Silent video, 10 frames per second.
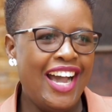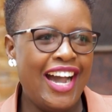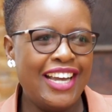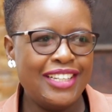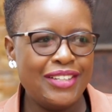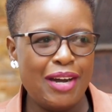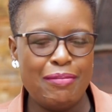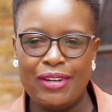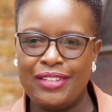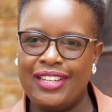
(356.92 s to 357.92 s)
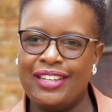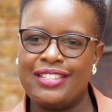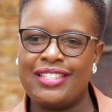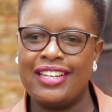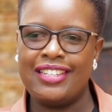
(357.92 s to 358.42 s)
I don't know about the
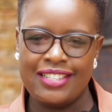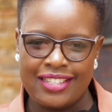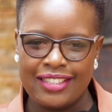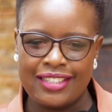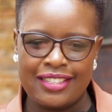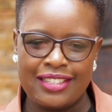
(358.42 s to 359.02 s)
statistics,